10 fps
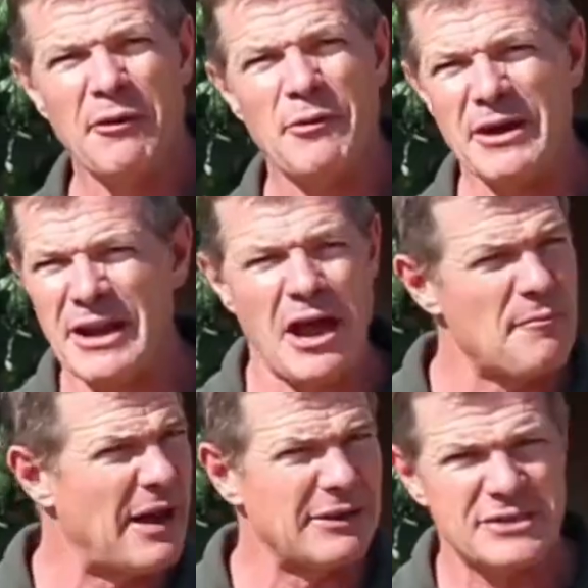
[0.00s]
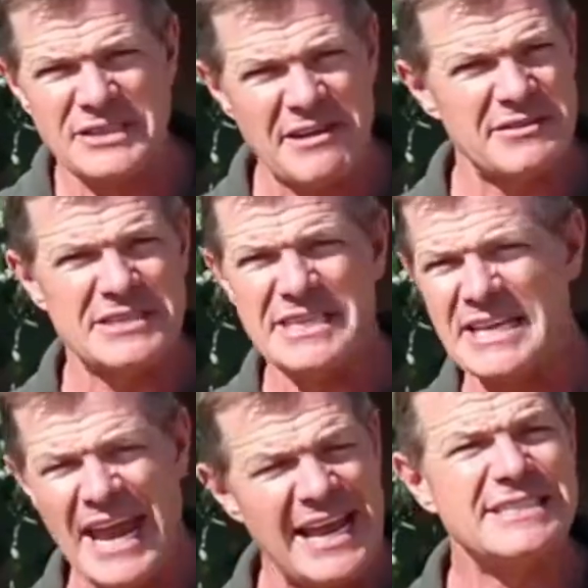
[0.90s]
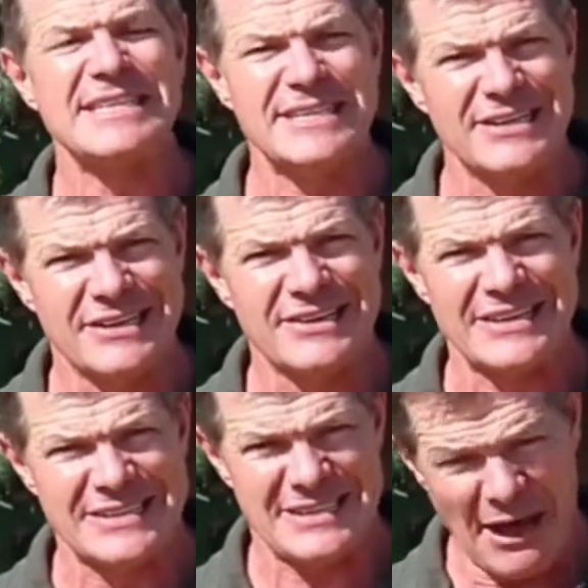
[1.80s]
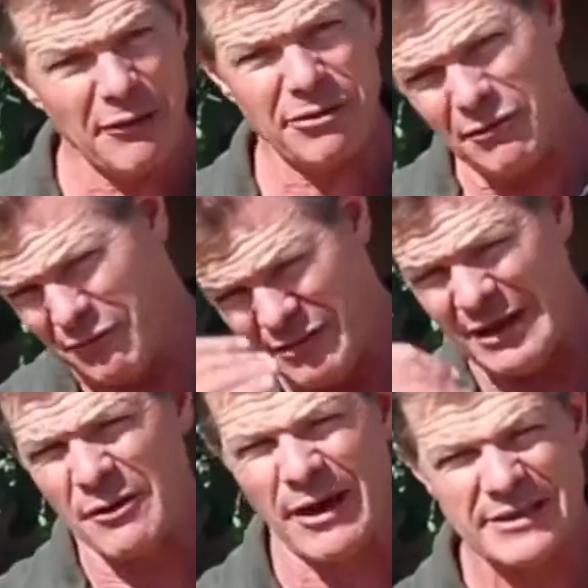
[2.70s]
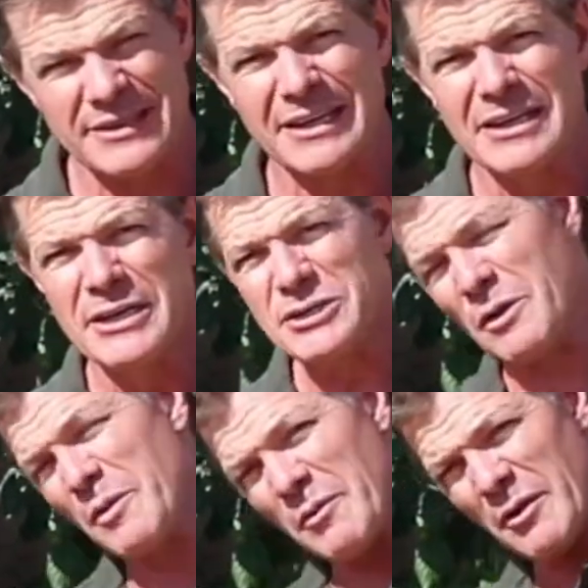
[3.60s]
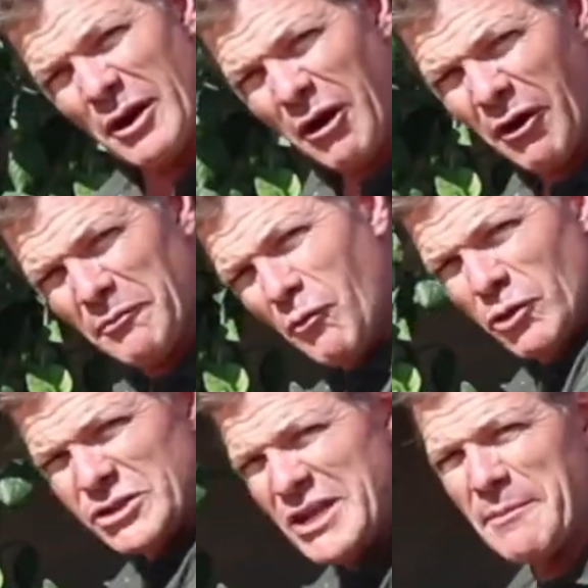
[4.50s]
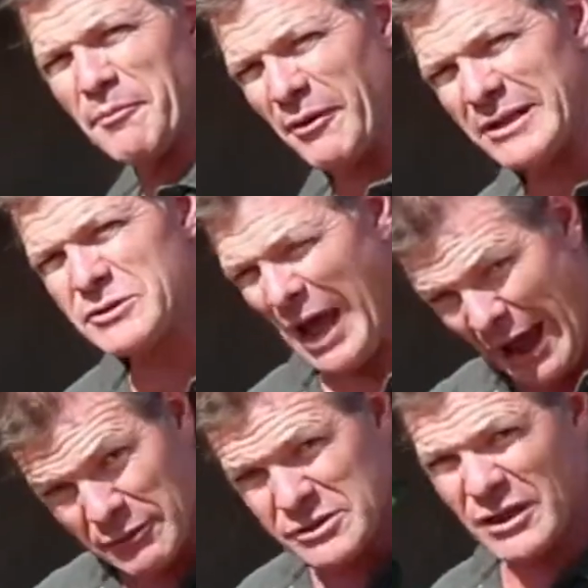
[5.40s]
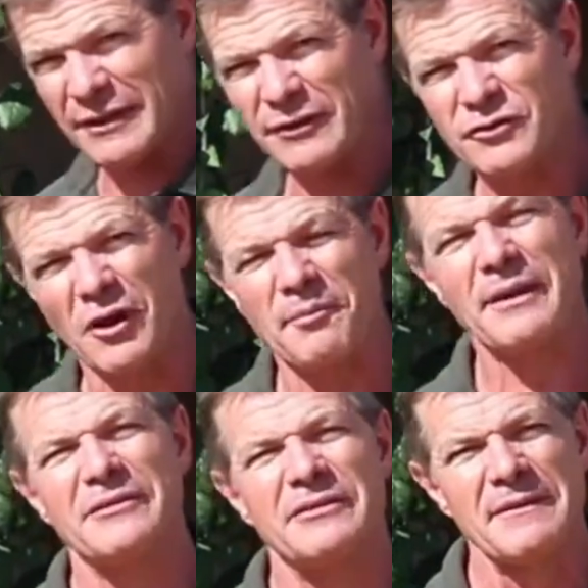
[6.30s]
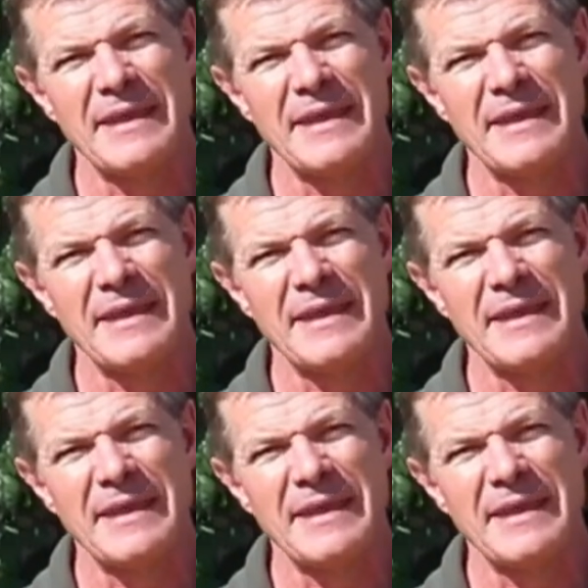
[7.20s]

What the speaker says: We are now about 17, 18 degrees south of the equator. So we were a lot more temperate outside the tropics.